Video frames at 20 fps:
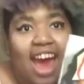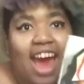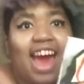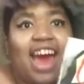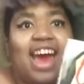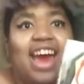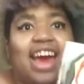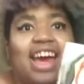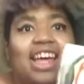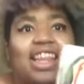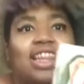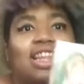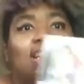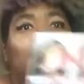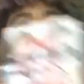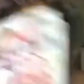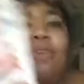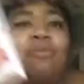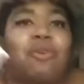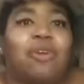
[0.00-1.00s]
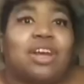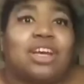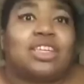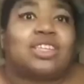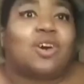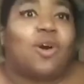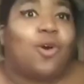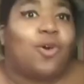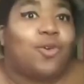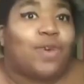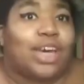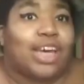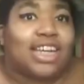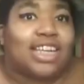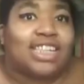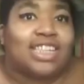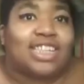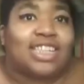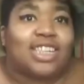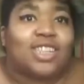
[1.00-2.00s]
and the library is
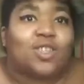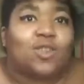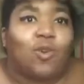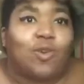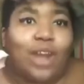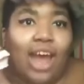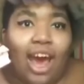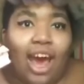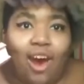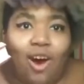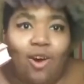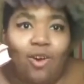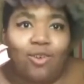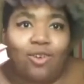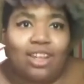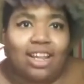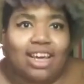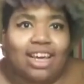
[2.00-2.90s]
always sold out.